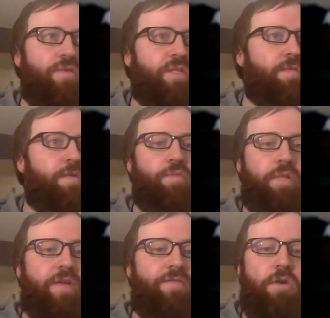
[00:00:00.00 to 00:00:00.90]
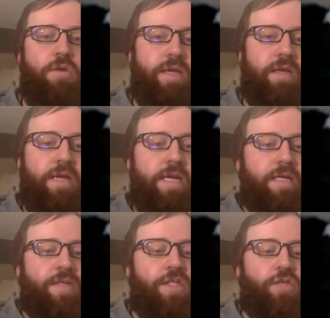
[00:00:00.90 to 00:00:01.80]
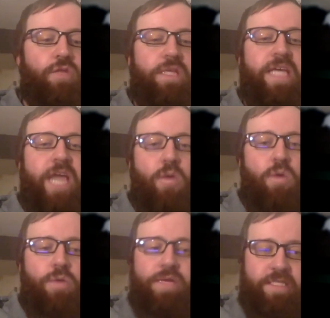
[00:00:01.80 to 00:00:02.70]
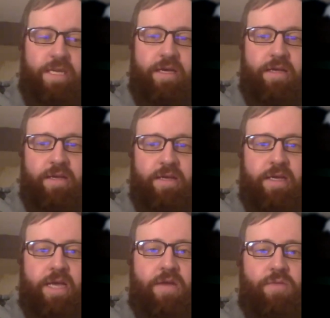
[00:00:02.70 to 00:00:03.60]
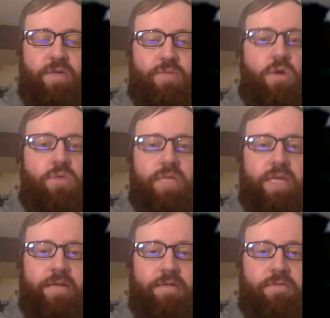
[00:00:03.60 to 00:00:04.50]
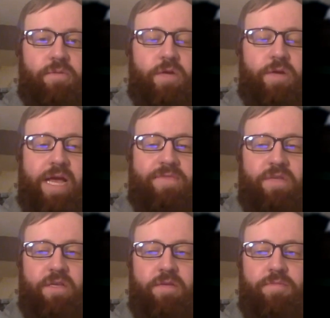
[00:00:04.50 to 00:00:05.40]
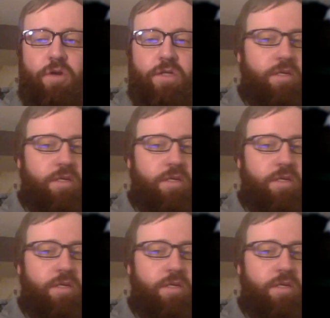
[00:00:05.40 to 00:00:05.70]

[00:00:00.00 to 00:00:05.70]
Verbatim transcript: move to some other platform that doesn't really care what we say, and we won't get, we don't have the Mark